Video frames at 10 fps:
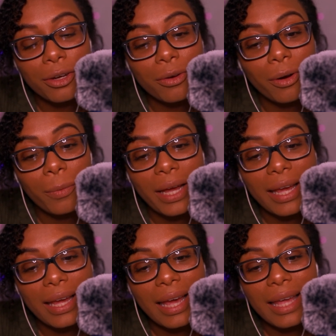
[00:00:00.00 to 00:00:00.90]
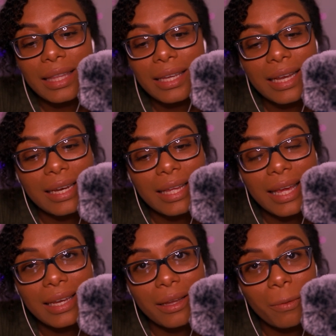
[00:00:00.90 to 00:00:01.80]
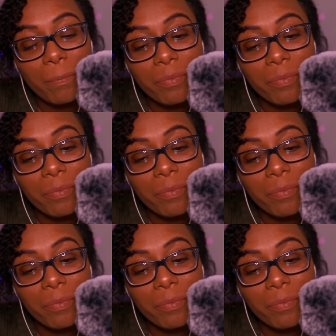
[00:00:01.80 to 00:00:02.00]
Norway, and the United Kingdom.